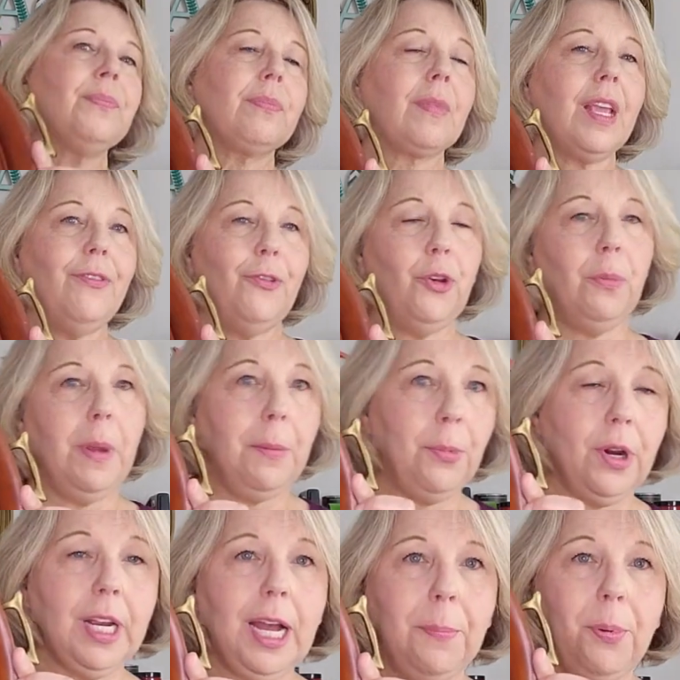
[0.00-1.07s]
If you
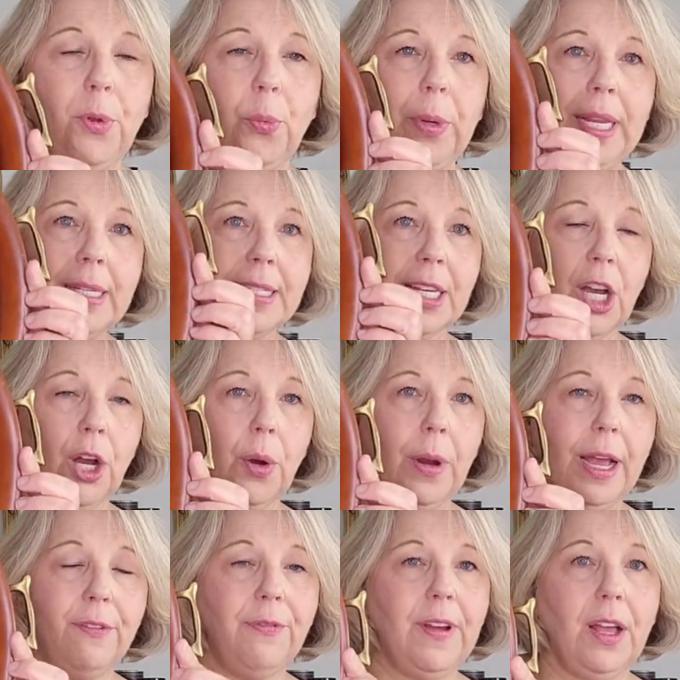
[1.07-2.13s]
remember a couple of weeks ago,
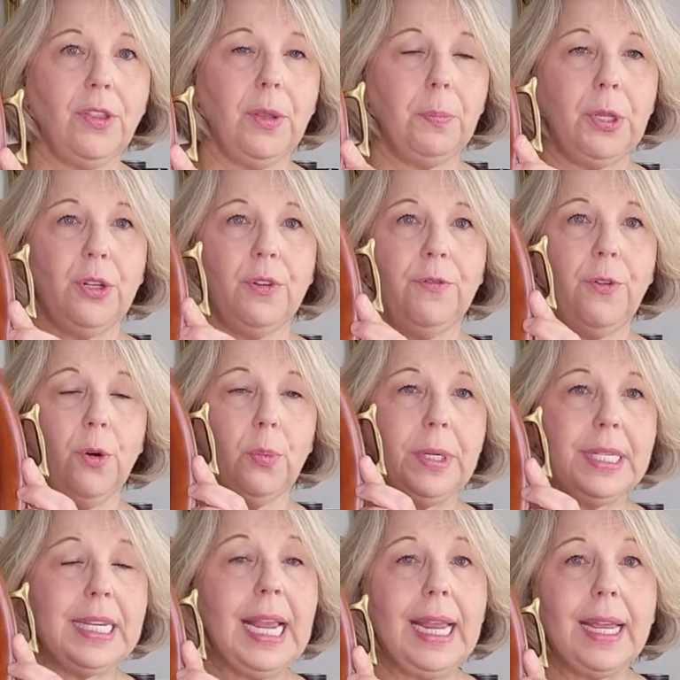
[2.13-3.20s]
I found the beautiful
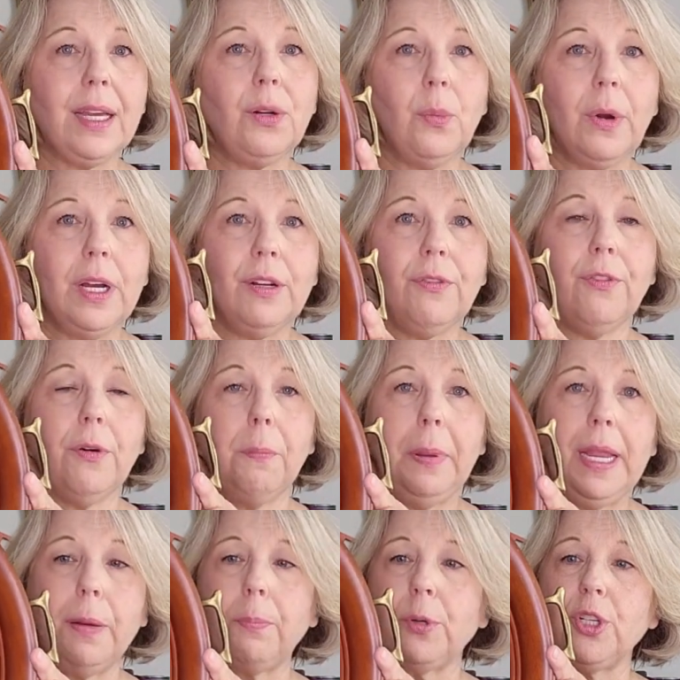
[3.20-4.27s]
rattan one from
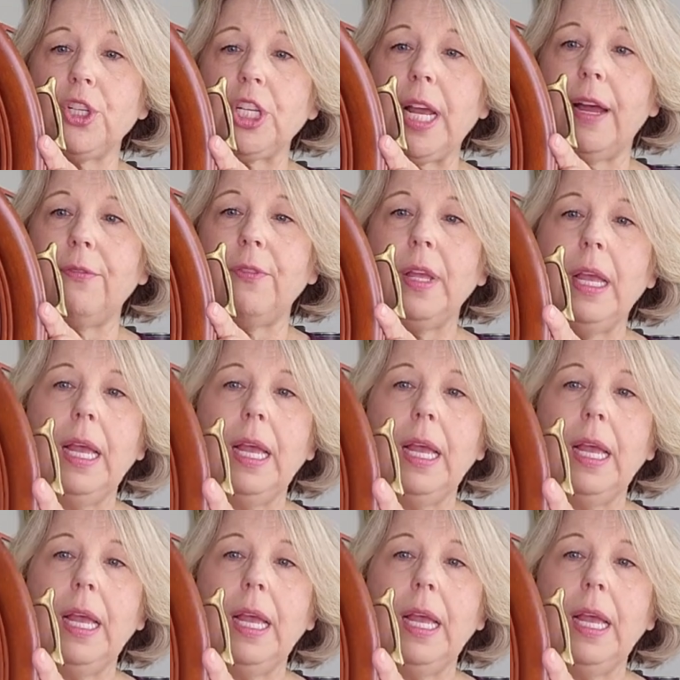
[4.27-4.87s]
Pampered Chef.